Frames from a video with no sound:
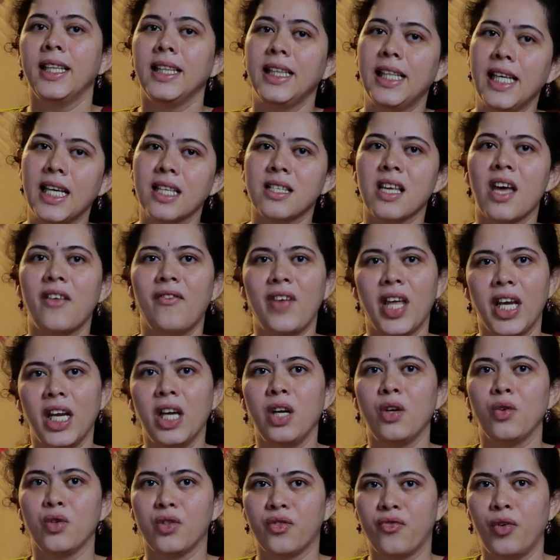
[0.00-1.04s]
These are very
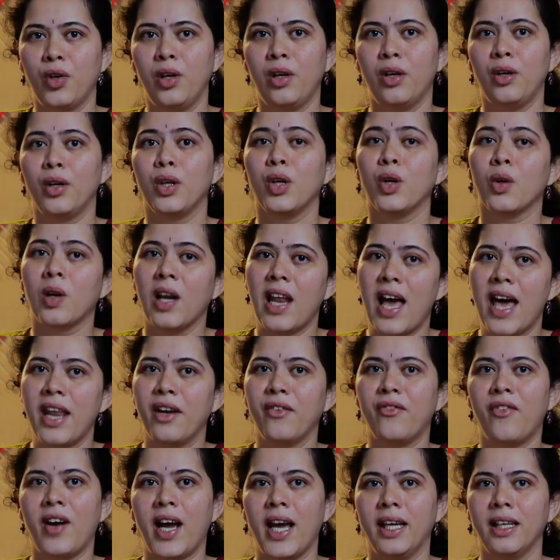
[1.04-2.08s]
useful to
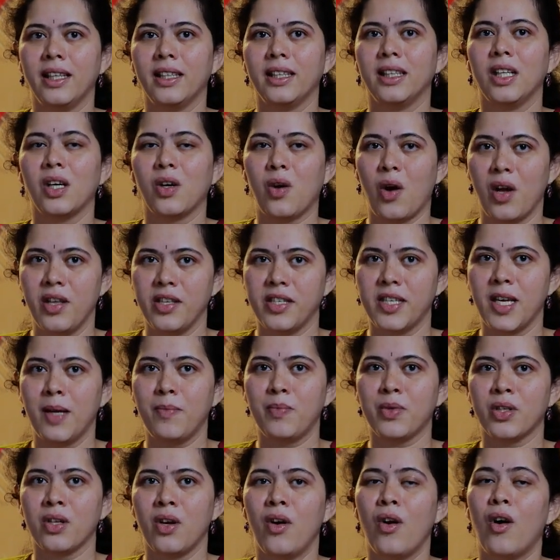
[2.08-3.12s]
clarify the
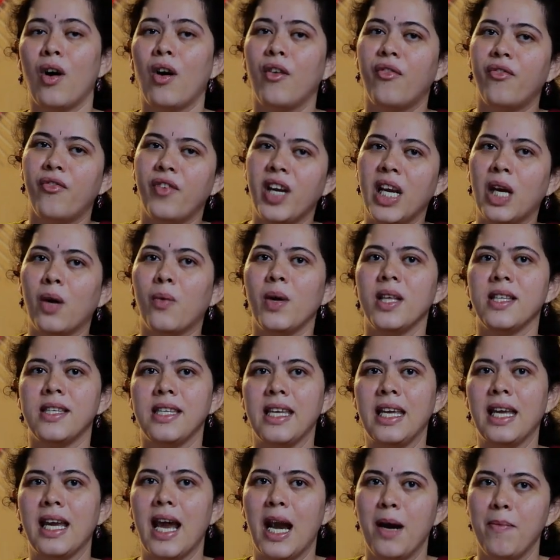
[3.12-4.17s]
concepts of
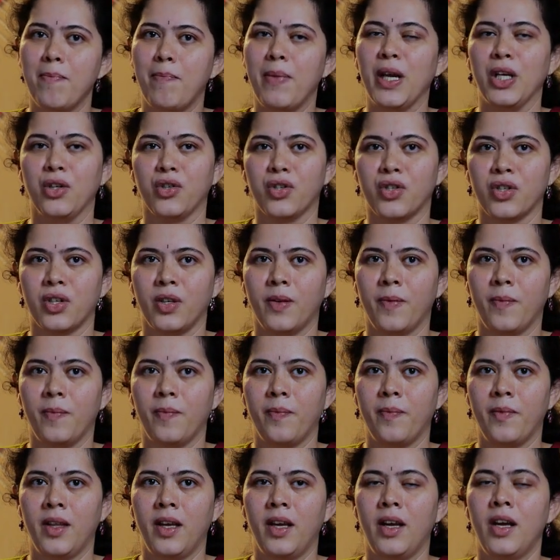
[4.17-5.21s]
frequency and pitch.
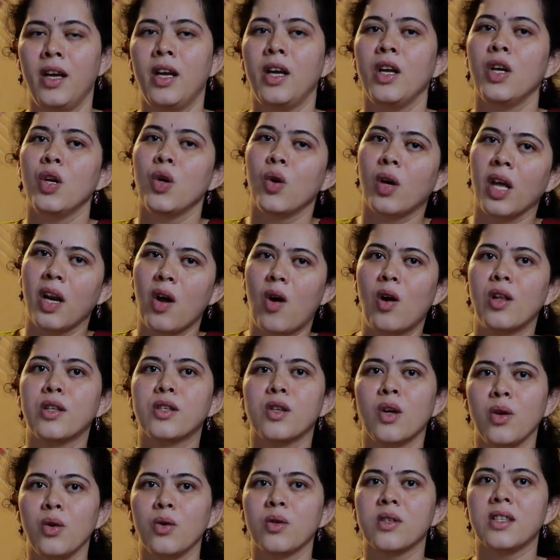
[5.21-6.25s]
You can
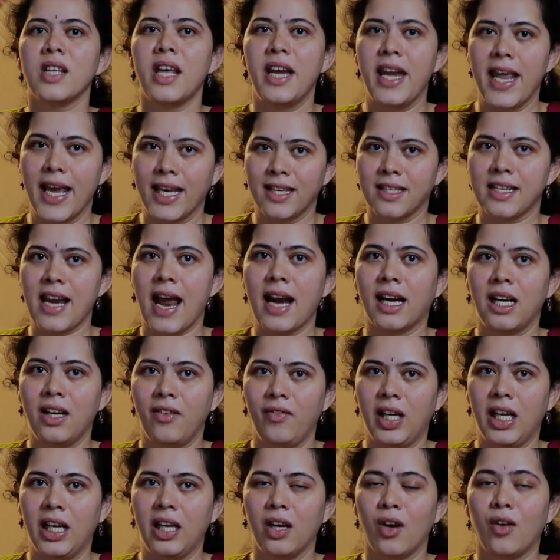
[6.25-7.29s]
also use the next
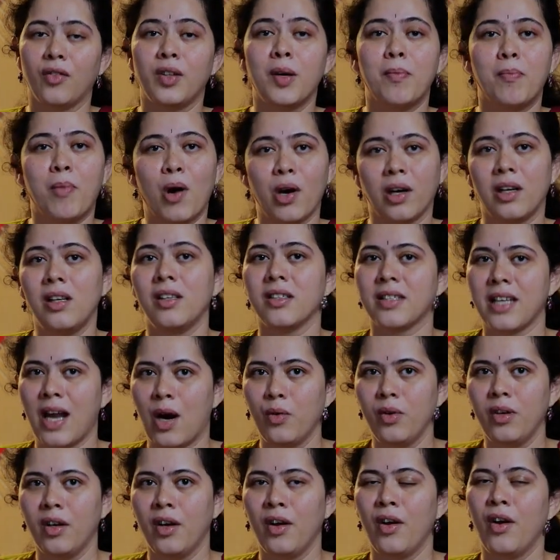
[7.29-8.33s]
activity of the bottle
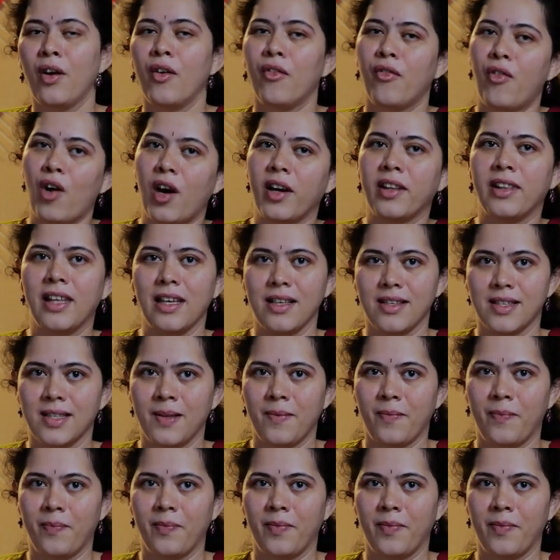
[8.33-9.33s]
sound for this.